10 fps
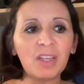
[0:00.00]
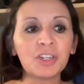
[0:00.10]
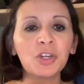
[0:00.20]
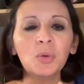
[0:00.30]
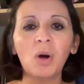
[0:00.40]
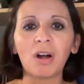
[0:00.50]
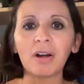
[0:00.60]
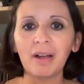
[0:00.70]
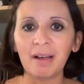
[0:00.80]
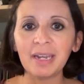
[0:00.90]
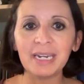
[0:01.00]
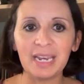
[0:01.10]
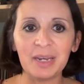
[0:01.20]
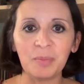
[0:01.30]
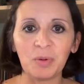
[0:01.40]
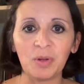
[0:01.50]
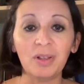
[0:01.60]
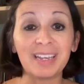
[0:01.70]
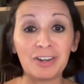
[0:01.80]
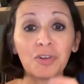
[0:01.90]
you are
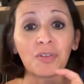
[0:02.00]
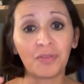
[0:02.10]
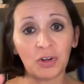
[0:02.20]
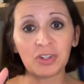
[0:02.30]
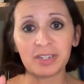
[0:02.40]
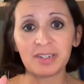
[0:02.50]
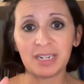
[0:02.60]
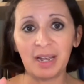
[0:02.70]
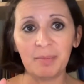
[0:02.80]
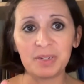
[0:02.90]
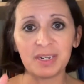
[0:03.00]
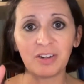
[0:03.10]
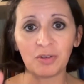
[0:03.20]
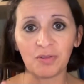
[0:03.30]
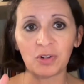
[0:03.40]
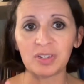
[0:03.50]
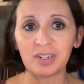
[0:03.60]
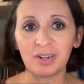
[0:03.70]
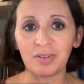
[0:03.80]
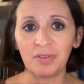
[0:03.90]
unable in your first attempt and your
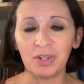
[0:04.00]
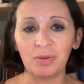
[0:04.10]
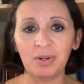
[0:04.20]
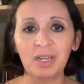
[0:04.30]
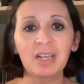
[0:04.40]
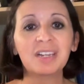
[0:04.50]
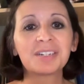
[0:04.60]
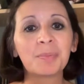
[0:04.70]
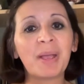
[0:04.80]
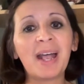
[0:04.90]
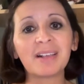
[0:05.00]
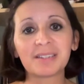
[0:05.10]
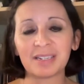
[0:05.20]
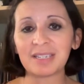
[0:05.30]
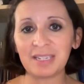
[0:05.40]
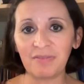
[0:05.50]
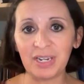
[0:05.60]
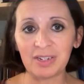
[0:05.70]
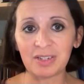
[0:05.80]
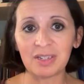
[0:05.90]
first interview to pass the
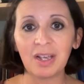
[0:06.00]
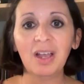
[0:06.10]
civics